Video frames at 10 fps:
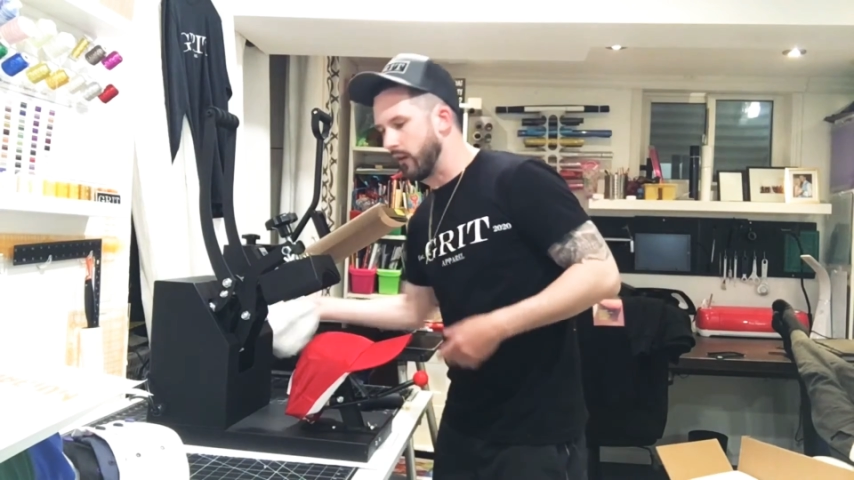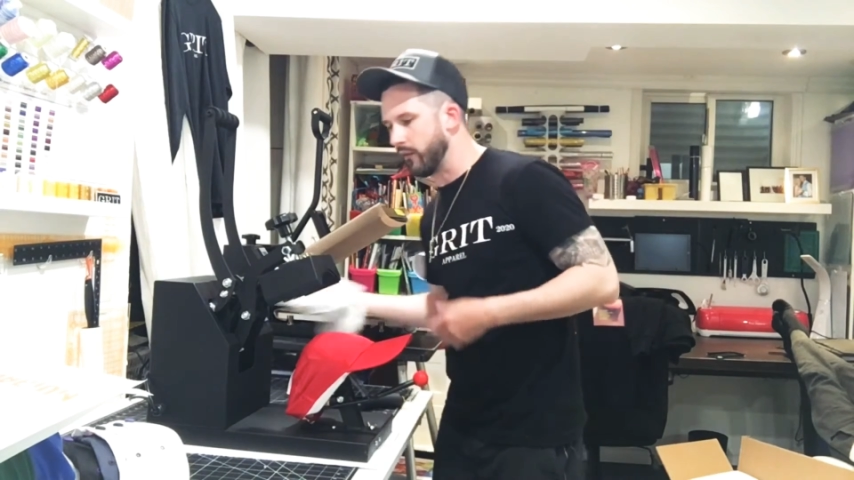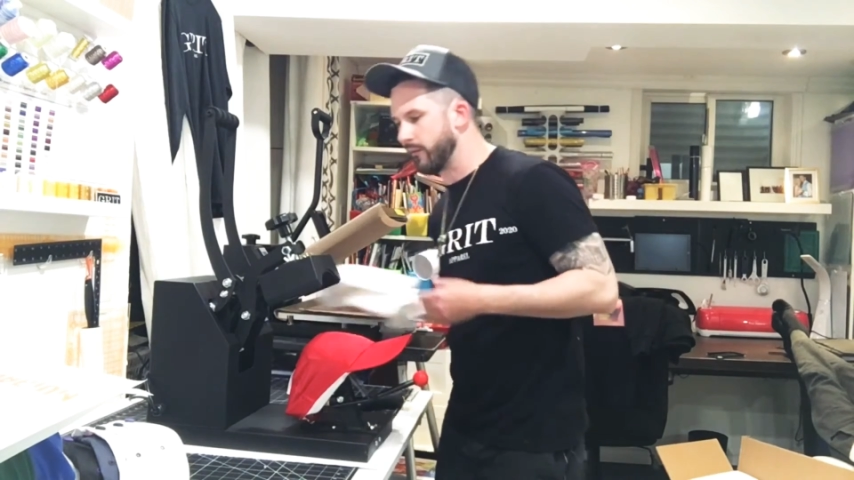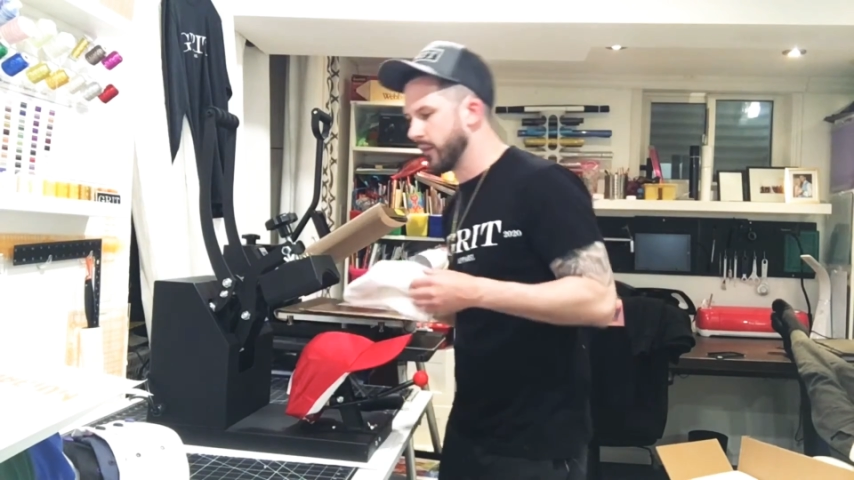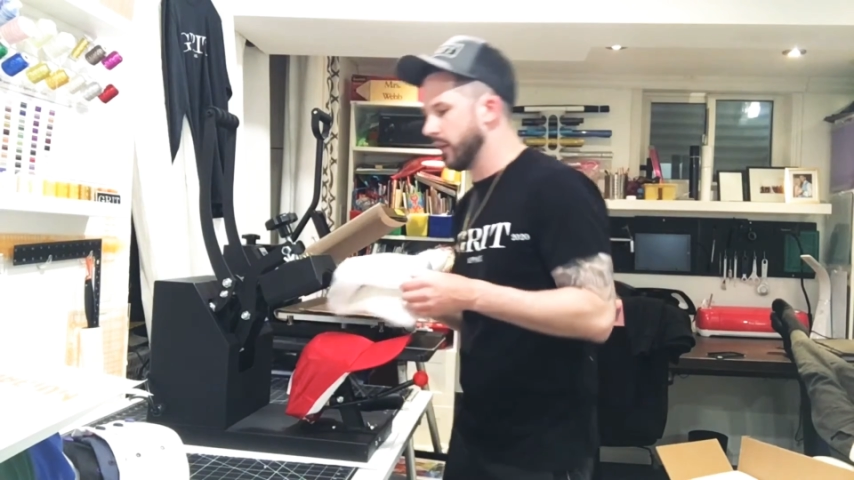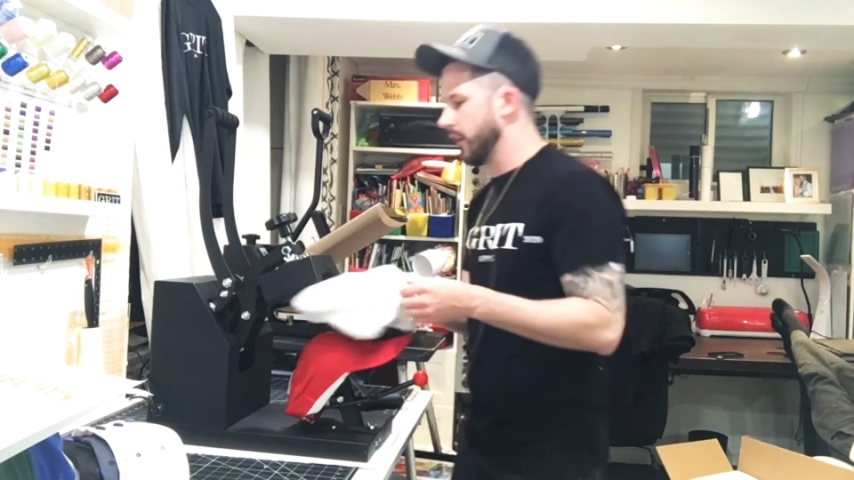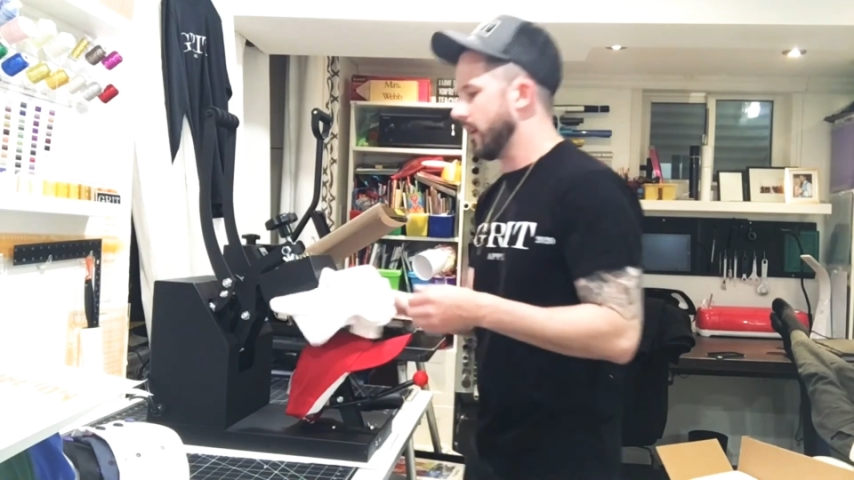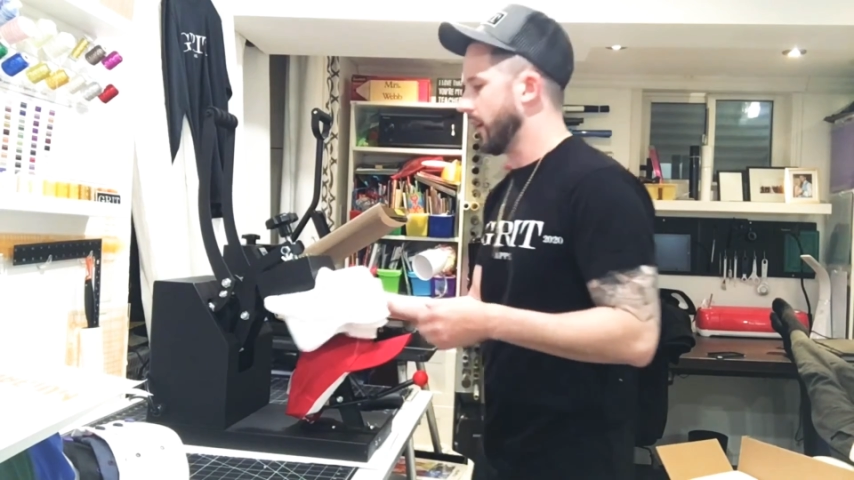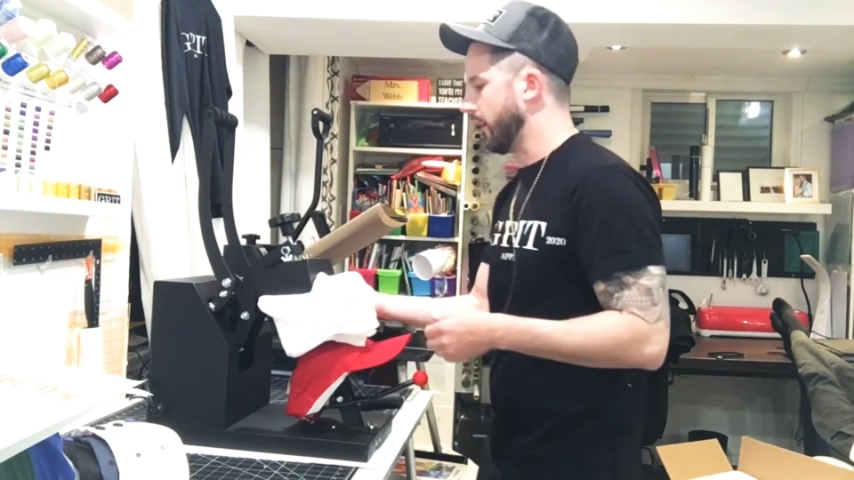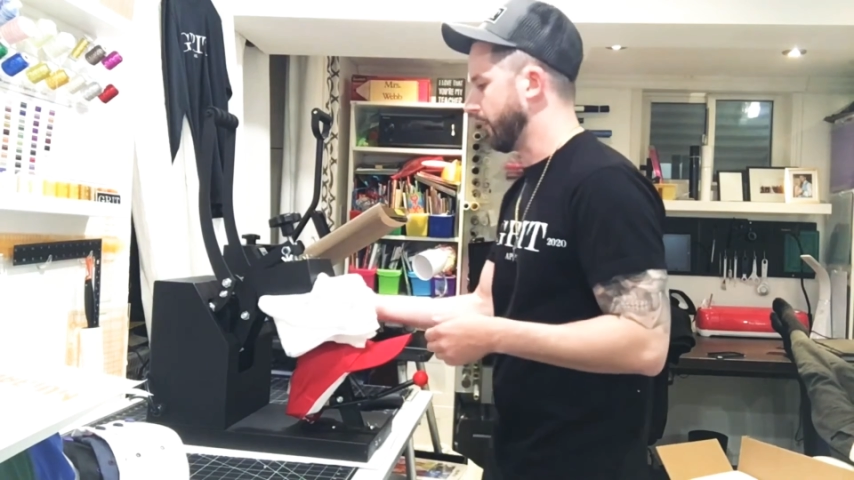of
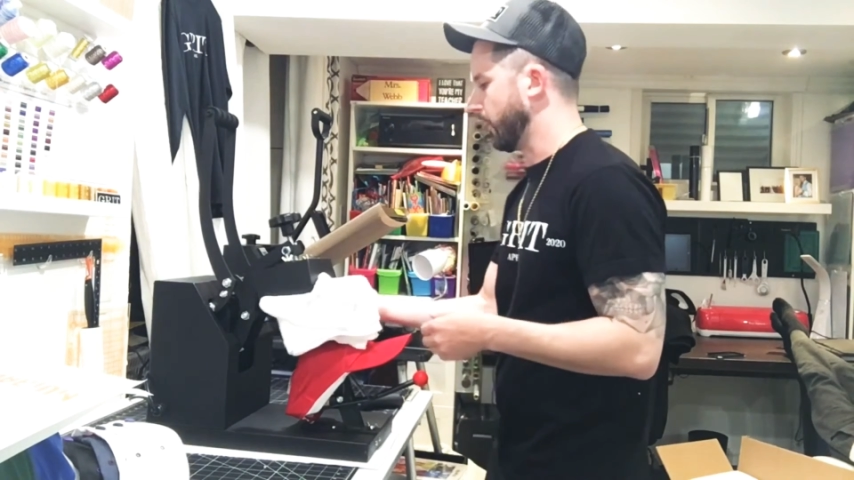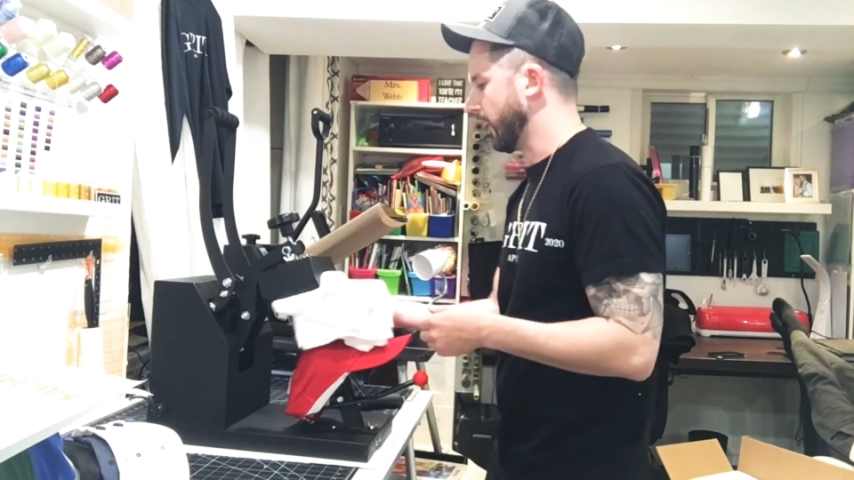if you're going